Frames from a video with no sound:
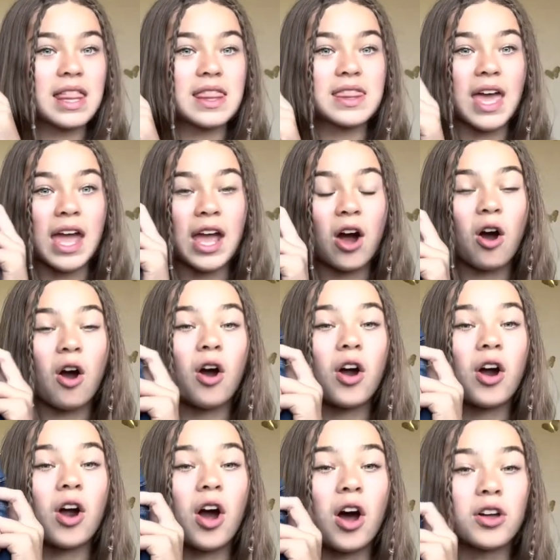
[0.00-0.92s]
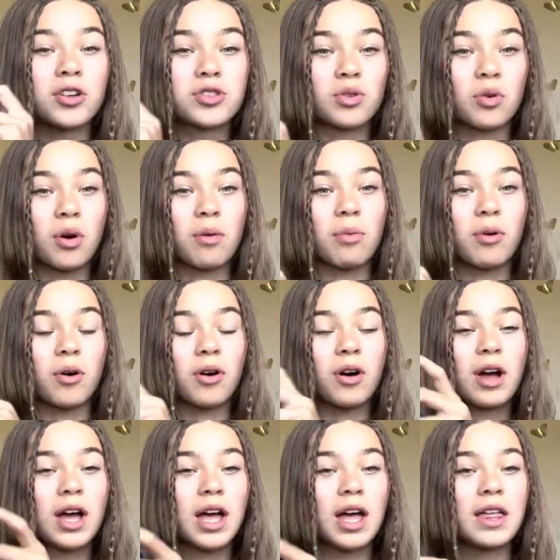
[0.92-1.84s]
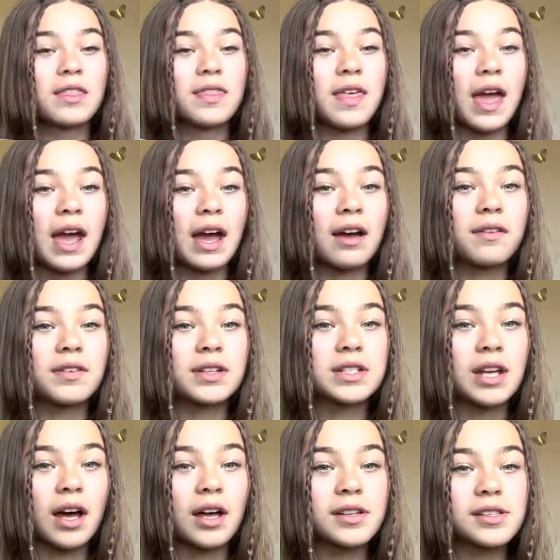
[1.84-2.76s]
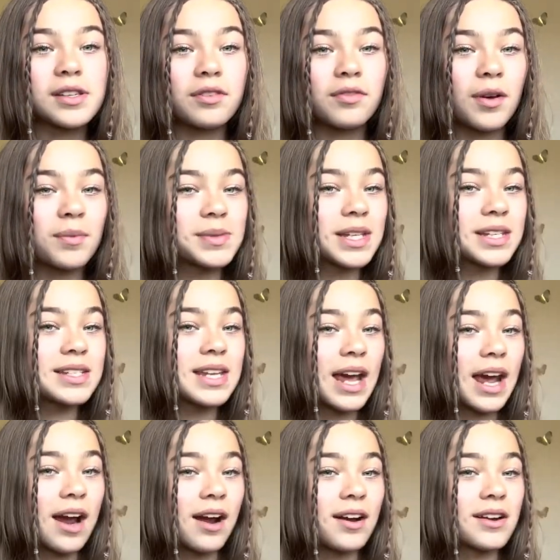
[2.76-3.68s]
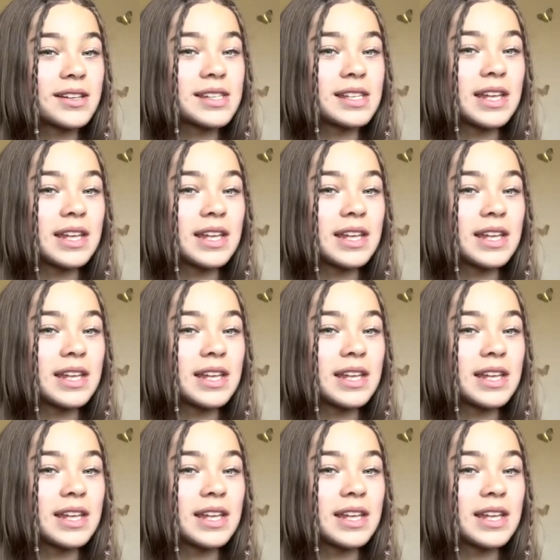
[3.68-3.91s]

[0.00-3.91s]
They are adorable. They have tons of rips and tears,